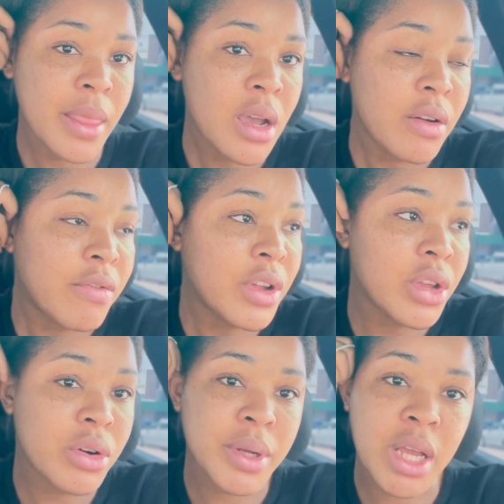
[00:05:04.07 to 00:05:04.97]
video when
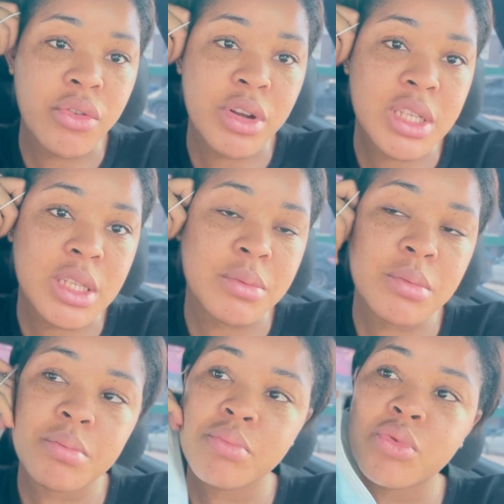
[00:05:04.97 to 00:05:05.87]

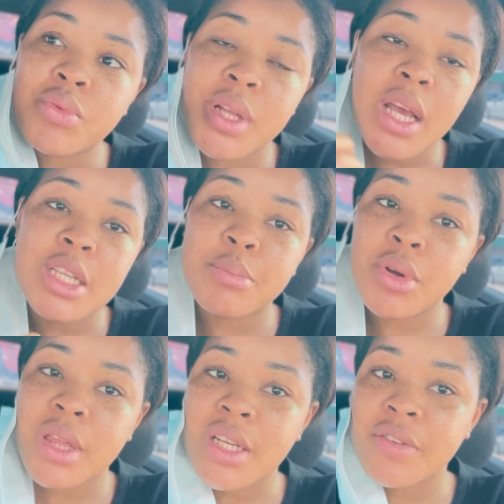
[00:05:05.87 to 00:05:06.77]
I export this
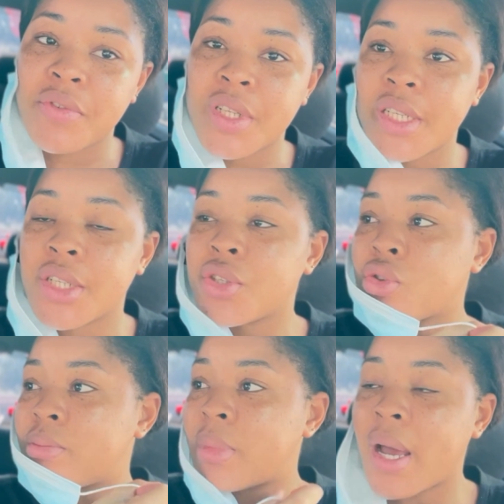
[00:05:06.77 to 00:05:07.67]
footage to
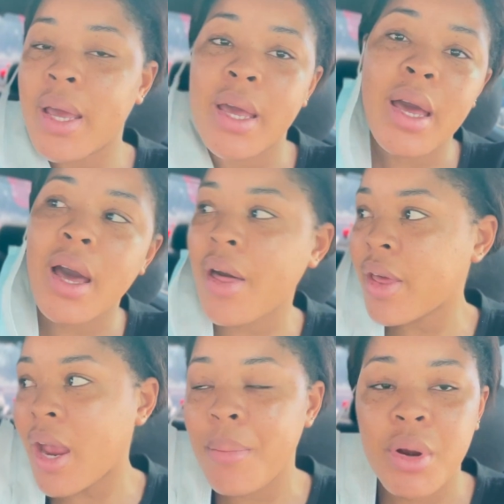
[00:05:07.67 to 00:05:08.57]
my other
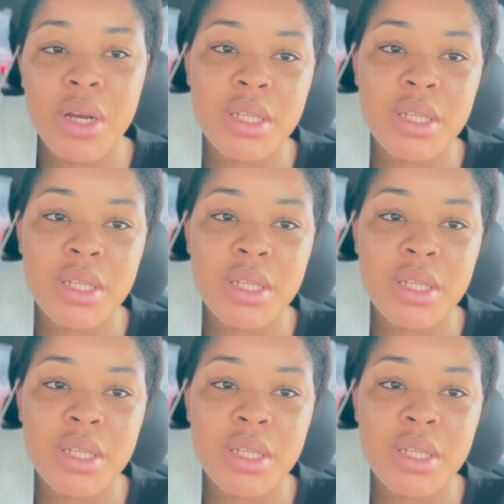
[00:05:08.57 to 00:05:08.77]
camera, because